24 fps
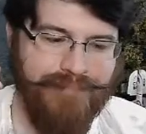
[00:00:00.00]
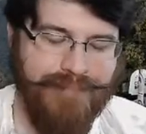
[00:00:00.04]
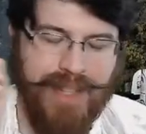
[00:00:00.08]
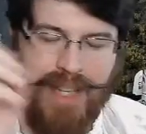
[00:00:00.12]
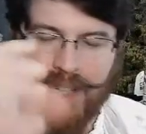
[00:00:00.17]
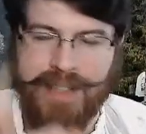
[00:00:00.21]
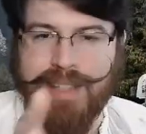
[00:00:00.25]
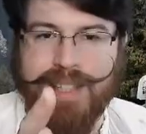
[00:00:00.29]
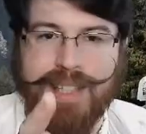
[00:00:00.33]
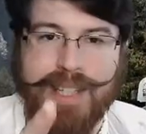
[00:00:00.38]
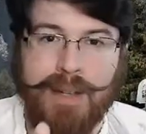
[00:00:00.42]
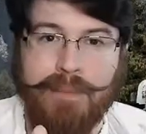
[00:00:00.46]

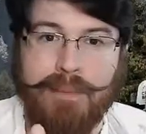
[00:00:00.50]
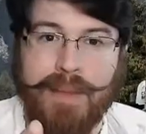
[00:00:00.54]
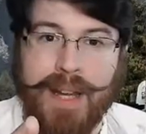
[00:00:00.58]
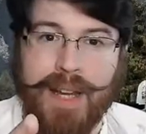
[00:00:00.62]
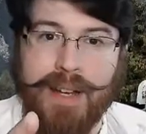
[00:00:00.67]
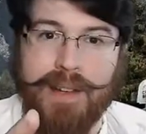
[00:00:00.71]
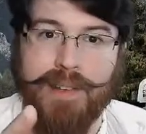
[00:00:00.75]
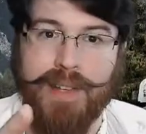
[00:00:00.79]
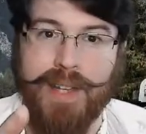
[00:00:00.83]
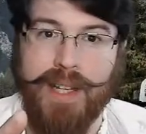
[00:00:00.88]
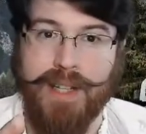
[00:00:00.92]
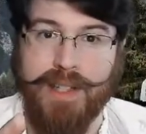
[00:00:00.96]

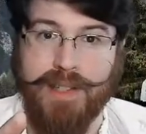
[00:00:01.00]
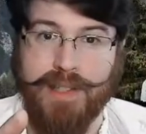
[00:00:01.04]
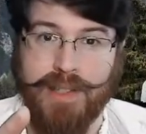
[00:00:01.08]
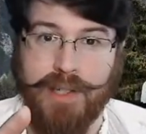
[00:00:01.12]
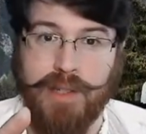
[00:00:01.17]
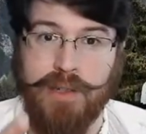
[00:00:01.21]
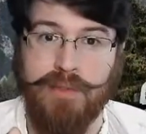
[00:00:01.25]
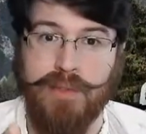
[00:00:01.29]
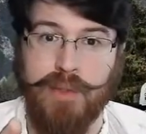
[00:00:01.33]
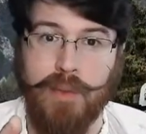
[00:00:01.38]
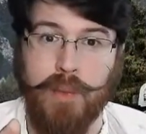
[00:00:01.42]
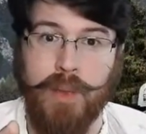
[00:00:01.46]
somehow that is
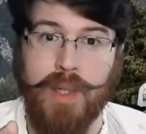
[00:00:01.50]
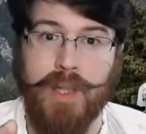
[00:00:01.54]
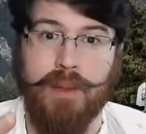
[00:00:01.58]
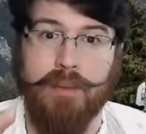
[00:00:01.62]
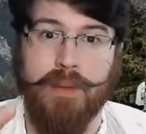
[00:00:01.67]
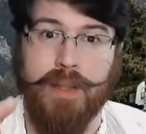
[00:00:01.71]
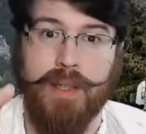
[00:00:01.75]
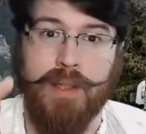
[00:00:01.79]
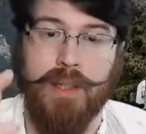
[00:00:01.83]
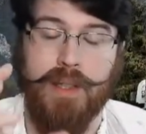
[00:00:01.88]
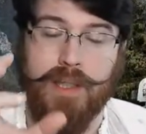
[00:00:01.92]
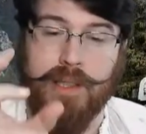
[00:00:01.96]

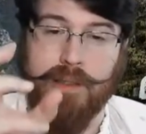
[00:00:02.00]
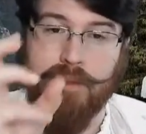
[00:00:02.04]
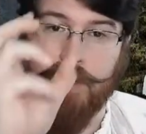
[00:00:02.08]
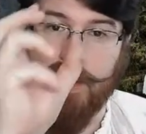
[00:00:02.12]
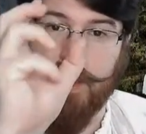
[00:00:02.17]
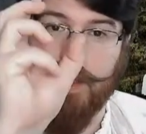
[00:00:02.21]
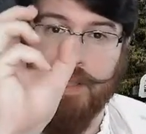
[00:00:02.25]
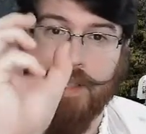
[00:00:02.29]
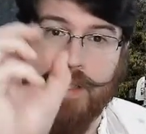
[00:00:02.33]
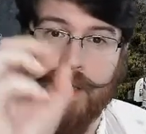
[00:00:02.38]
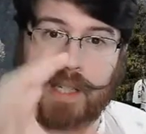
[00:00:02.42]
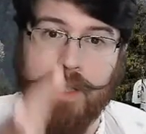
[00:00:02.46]
overwhelming all of
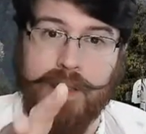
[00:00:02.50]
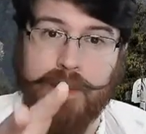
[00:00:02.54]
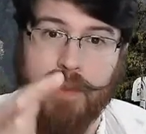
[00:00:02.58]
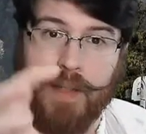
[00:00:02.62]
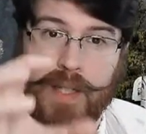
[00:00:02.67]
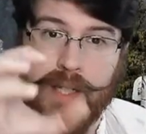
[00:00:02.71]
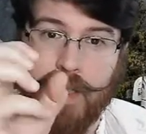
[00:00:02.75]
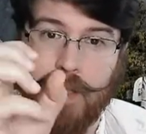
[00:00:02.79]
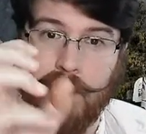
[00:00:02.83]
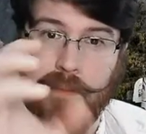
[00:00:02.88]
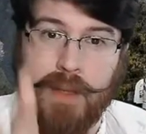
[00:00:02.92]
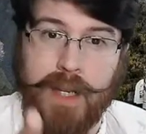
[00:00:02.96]
the
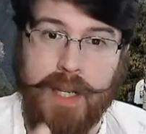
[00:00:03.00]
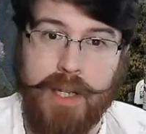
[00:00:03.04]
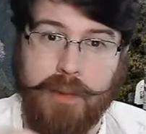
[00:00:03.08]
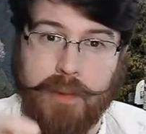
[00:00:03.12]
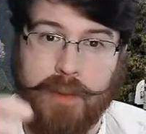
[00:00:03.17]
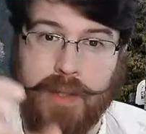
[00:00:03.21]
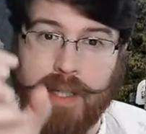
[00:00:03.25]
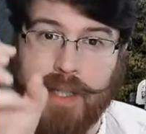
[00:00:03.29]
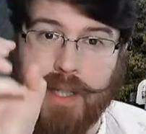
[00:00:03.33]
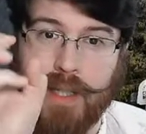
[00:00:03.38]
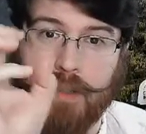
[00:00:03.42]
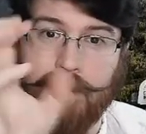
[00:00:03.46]
celery,
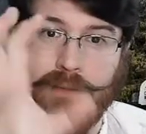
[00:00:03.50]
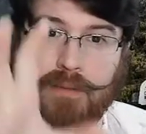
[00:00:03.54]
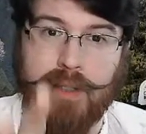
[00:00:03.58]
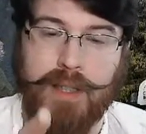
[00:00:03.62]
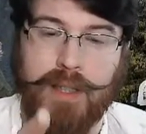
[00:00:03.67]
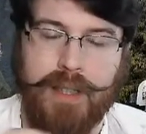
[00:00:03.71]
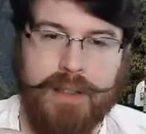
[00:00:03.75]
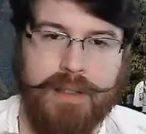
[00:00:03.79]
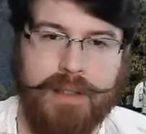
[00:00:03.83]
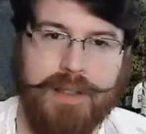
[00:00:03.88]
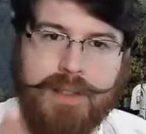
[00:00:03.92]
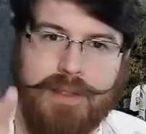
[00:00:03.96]
tomato-y,
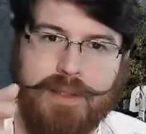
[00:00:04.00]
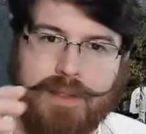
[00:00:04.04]
like,